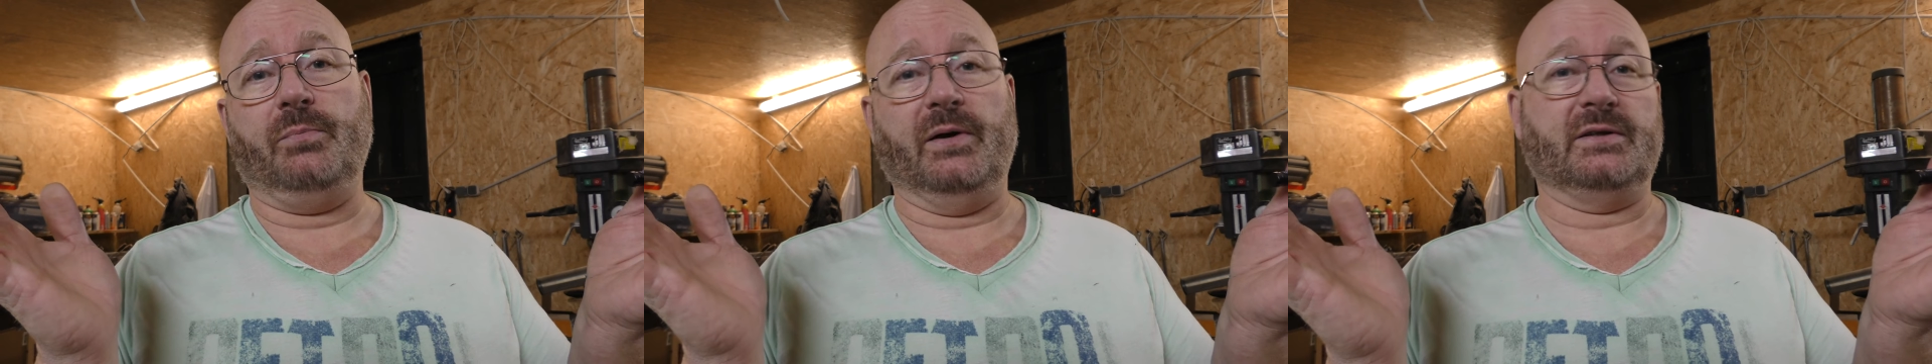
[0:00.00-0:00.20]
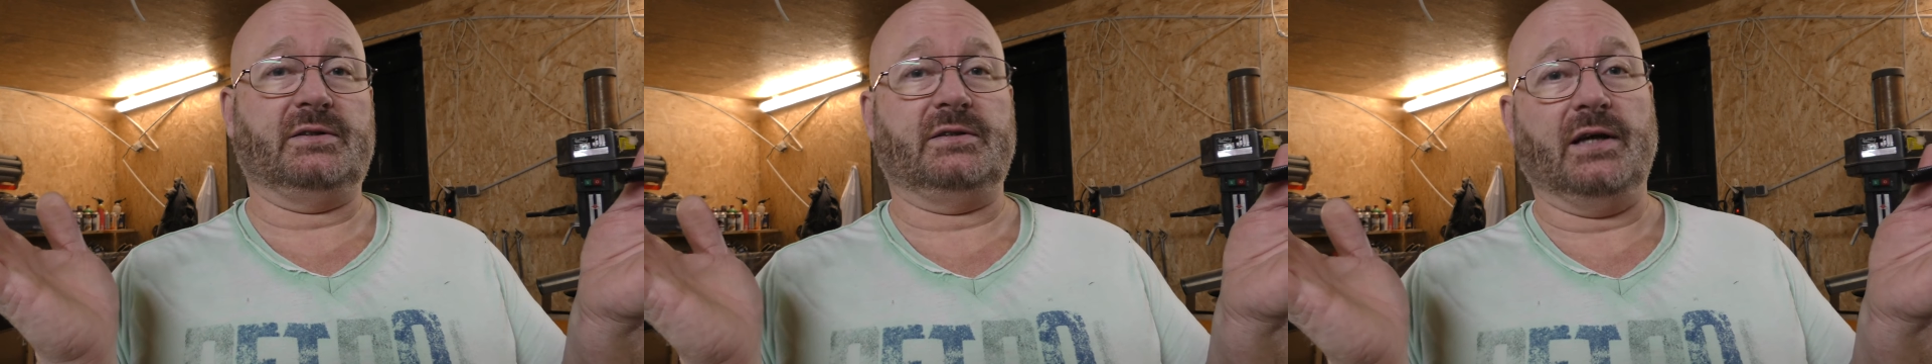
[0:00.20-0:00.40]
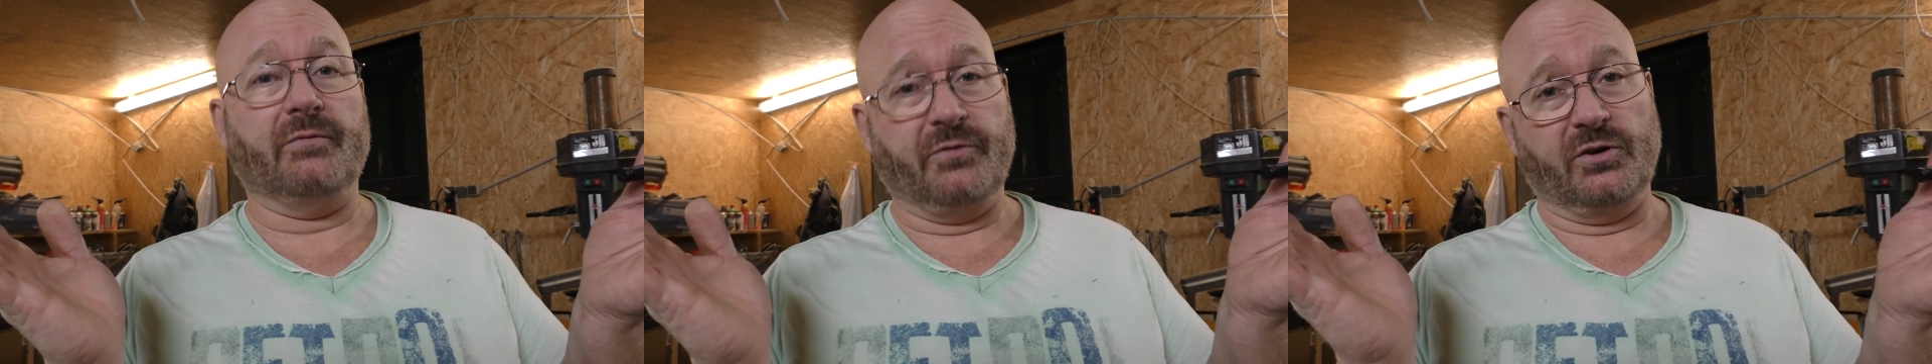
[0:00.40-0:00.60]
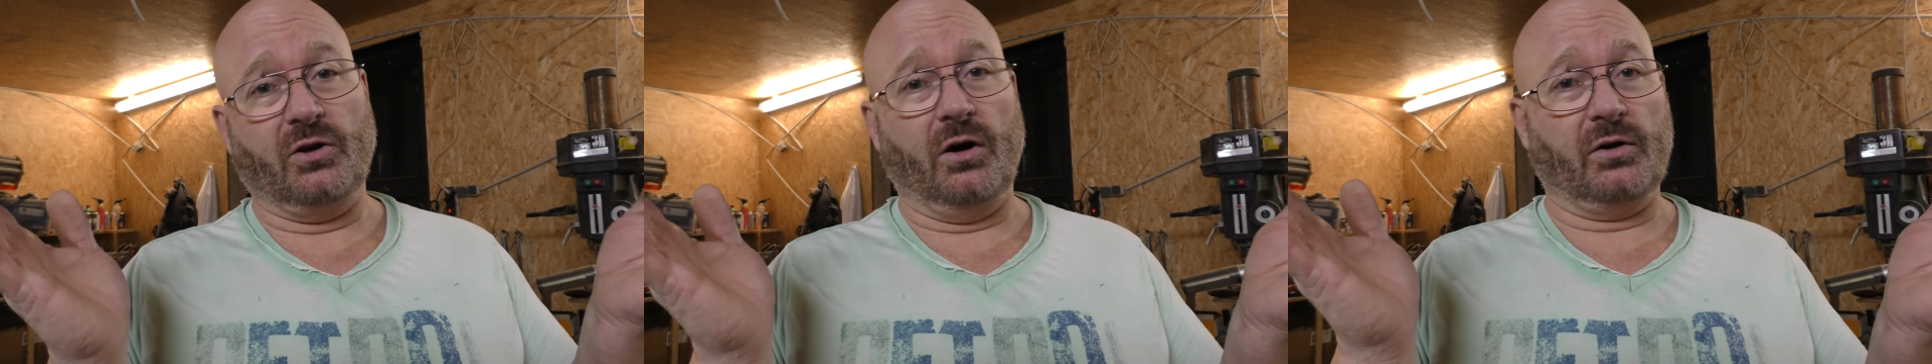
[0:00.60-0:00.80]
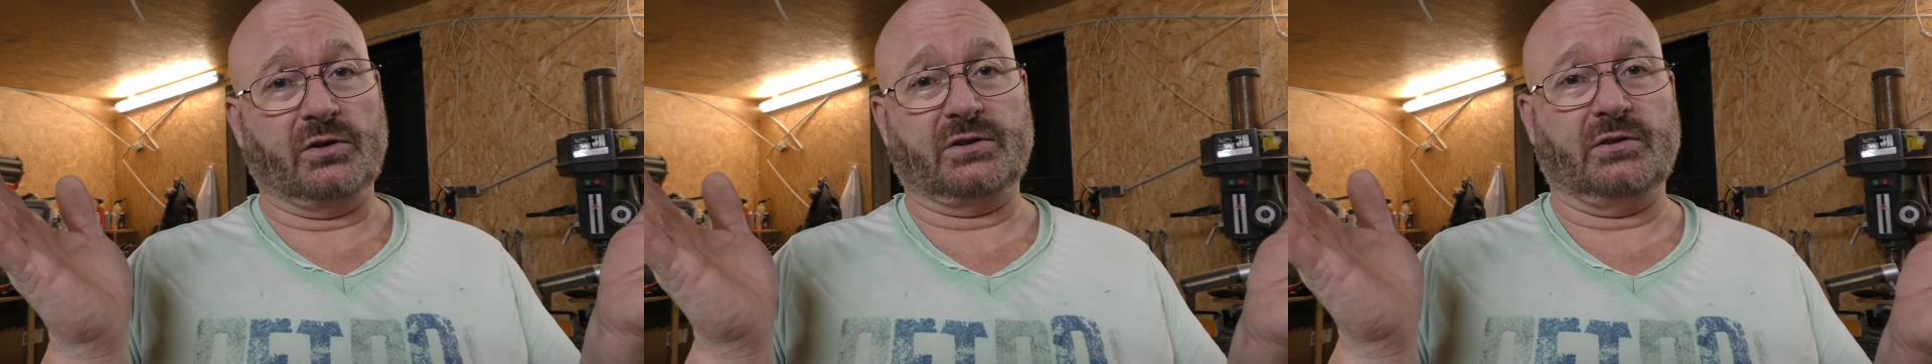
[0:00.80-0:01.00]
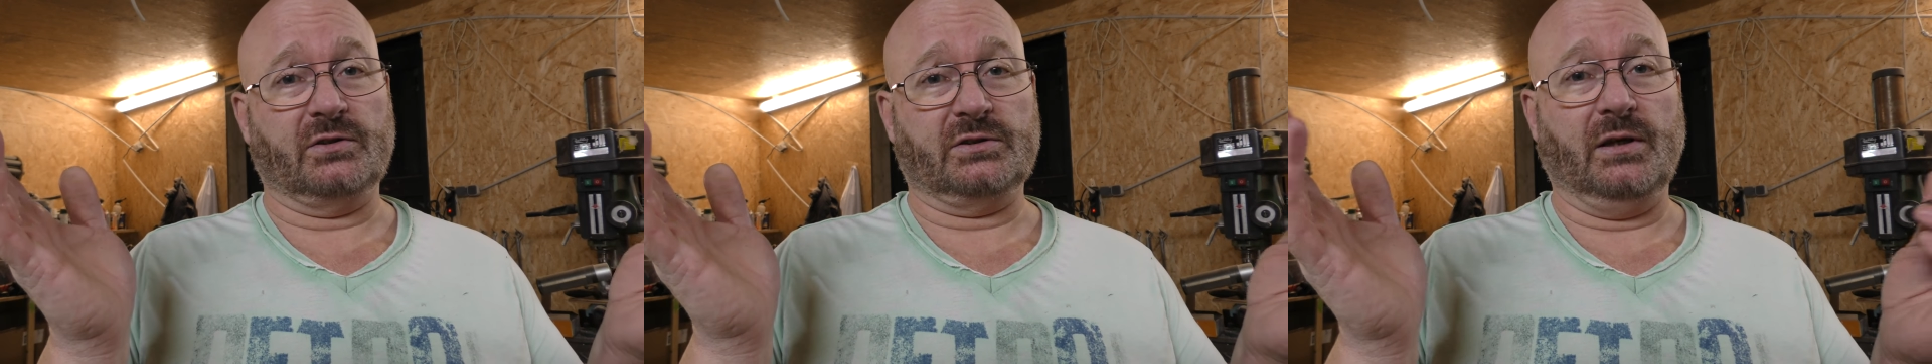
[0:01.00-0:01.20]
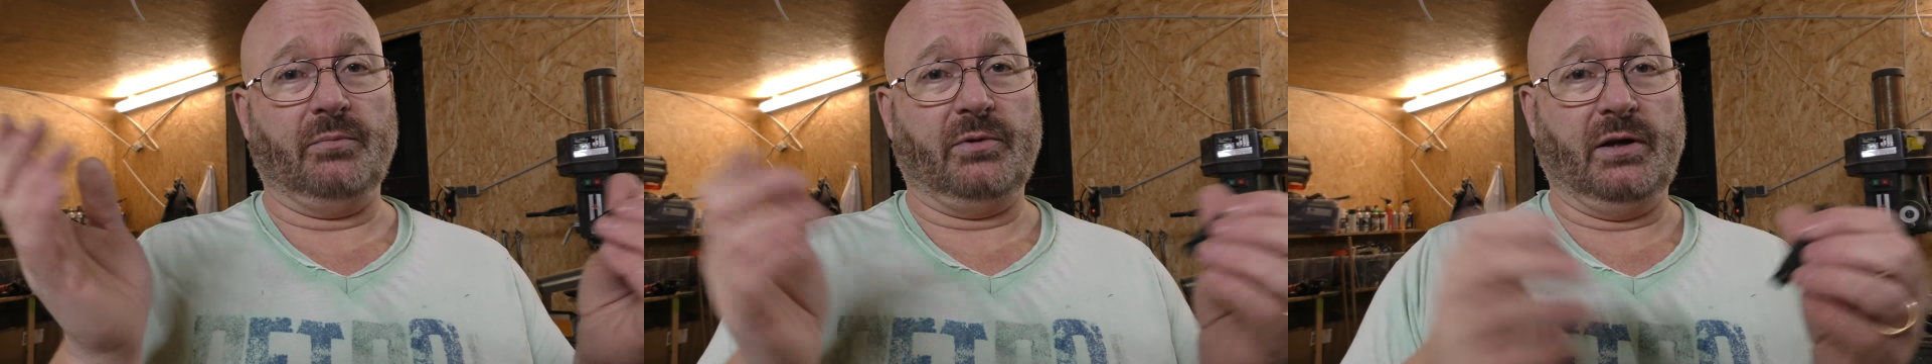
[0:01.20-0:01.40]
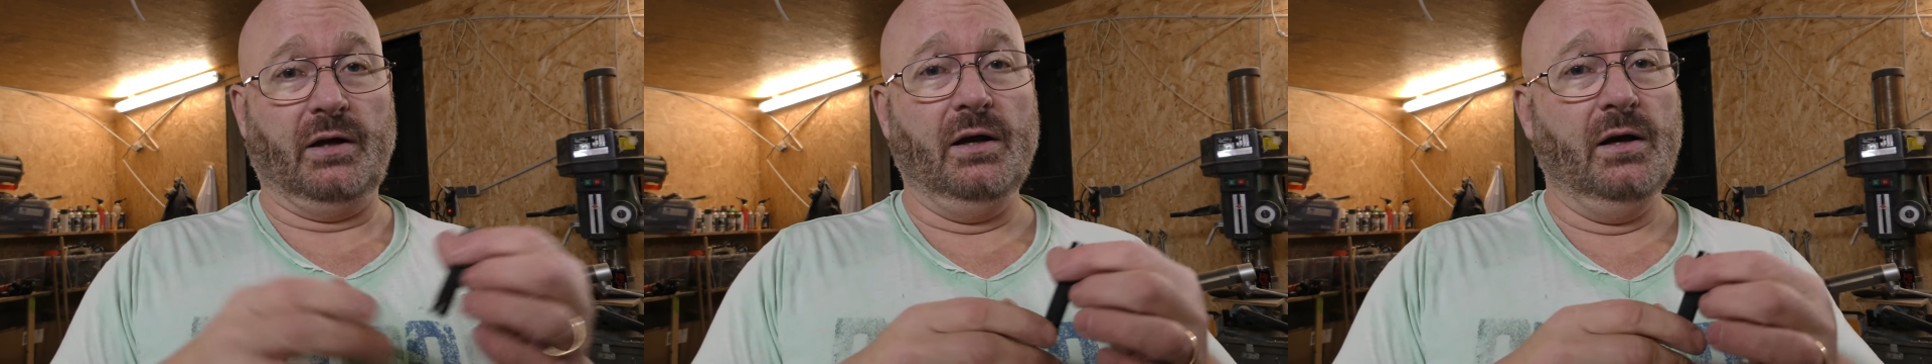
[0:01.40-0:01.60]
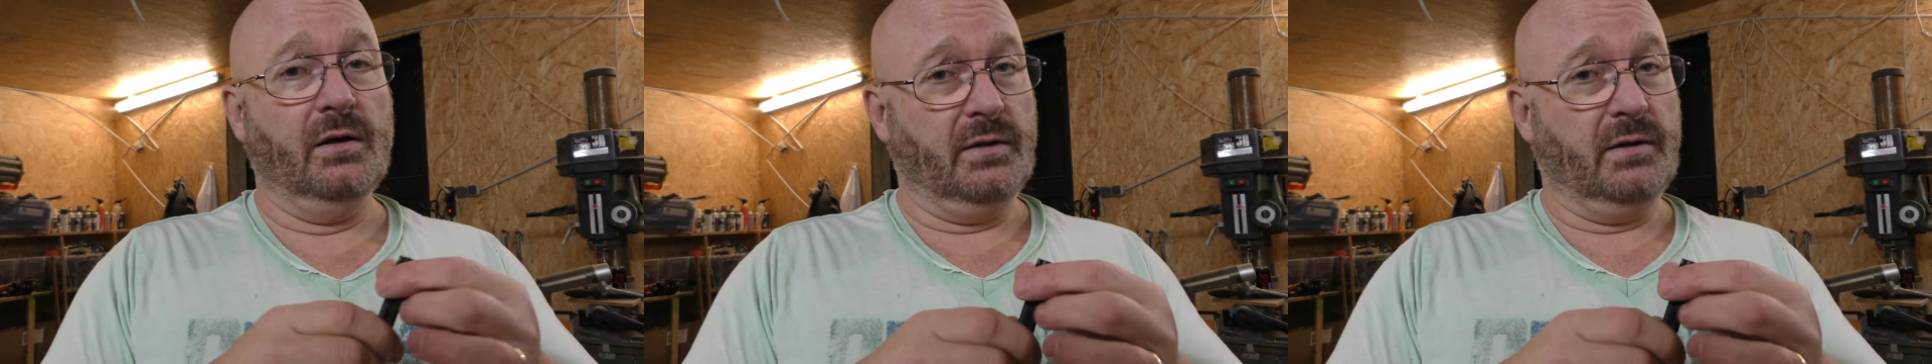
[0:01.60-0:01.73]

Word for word: as $7 or something.